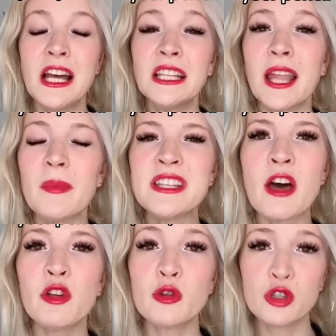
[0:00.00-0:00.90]
Let me
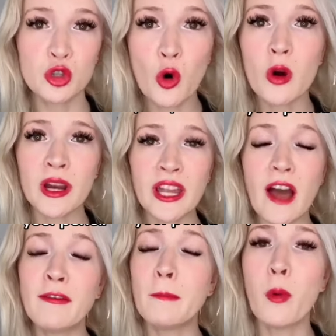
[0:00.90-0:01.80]
tell you a story
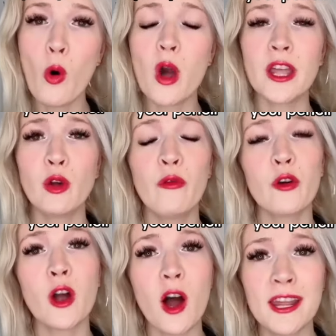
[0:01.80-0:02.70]
of a boy who
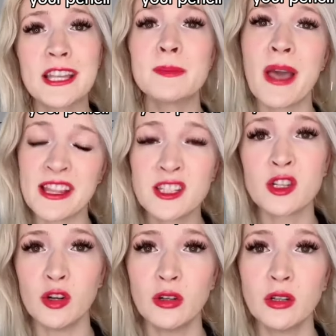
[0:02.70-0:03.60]
forgot his
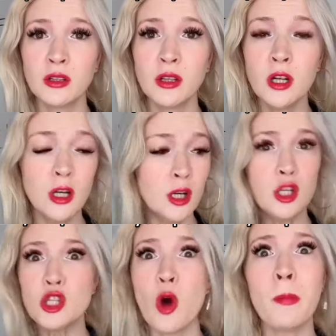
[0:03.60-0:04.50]
pencil.
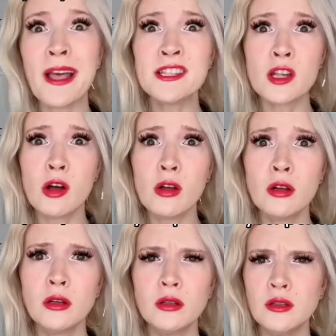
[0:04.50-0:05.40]
No pencil,
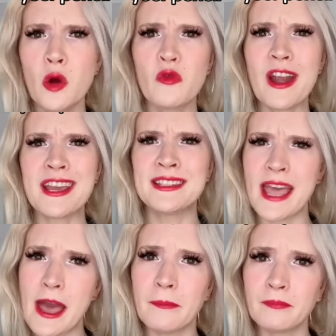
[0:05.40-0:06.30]
no right
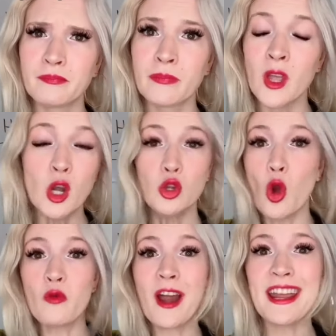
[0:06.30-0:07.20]
exam. No right